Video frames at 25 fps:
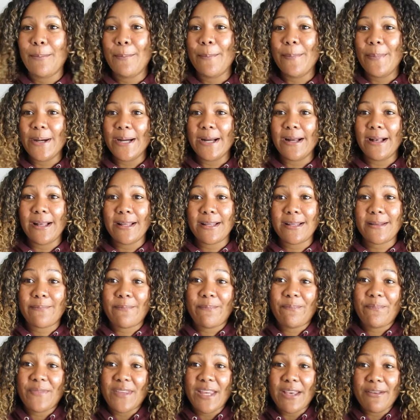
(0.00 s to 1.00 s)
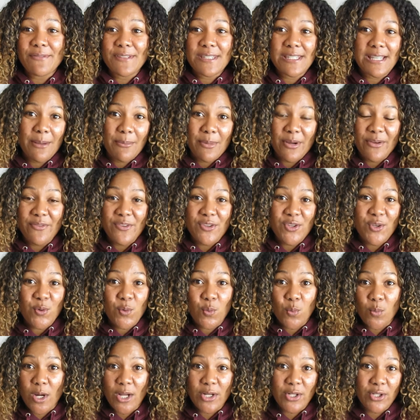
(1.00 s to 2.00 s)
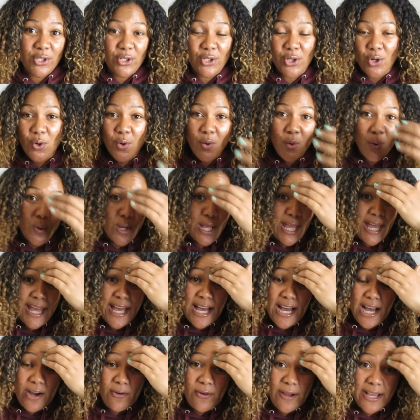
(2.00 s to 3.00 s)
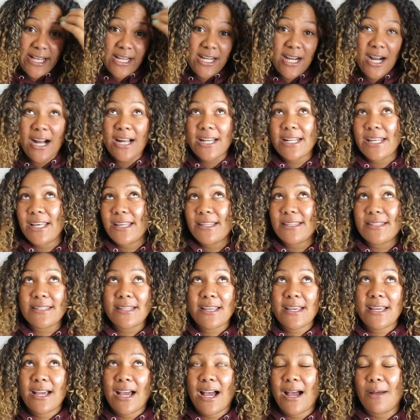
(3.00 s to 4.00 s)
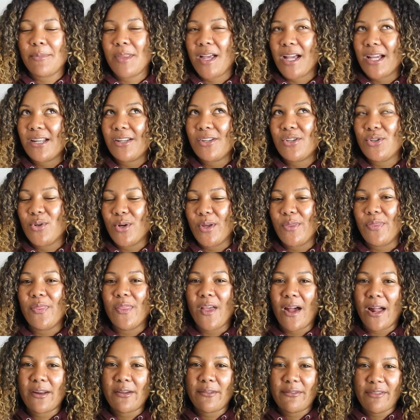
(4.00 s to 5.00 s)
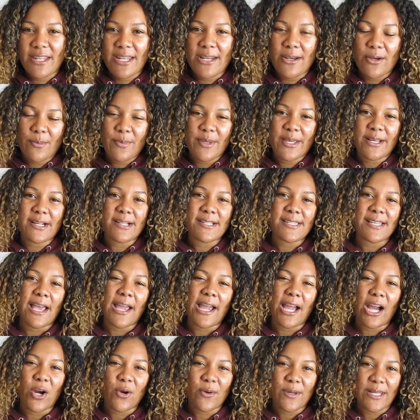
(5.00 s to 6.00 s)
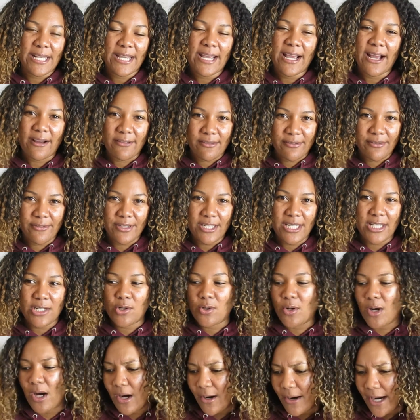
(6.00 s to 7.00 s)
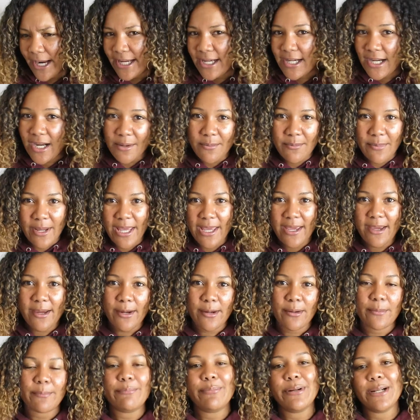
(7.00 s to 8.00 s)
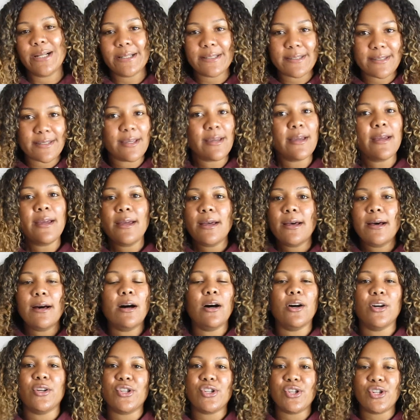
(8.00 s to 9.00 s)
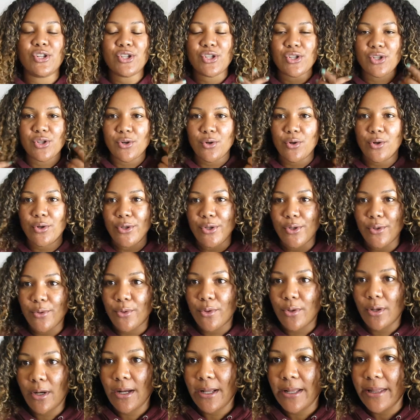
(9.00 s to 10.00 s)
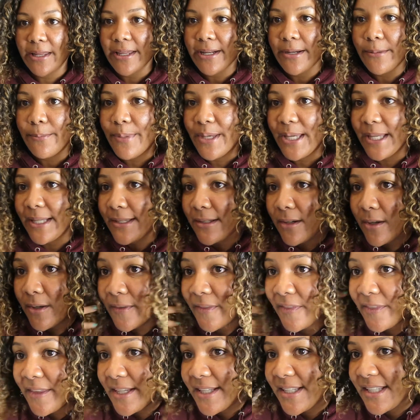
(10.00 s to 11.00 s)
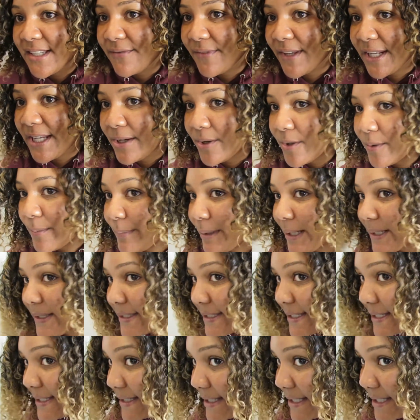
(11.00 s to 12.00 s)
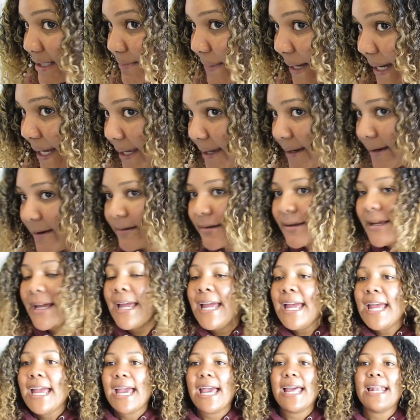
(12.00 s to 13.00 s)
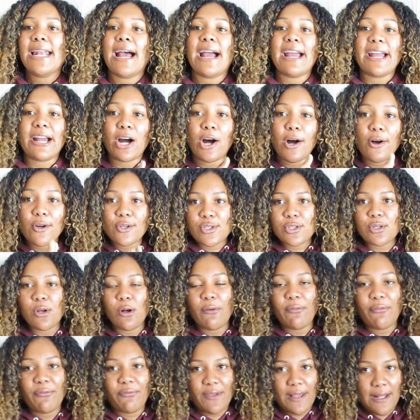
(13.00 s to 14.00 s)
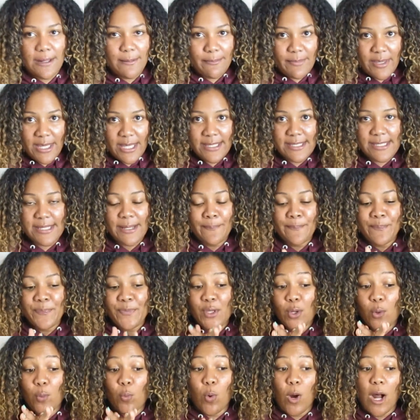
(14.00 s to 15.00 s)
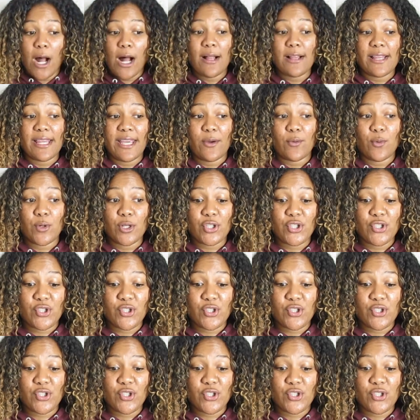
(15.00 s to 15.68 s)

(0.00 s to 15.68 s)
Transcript: but if some of you want to know how I cut it, I'm not going to do another video because I already have a video how I cut my hair, but I'll just show you a little bit on this video. But this is my hair, and I also filmed it while it was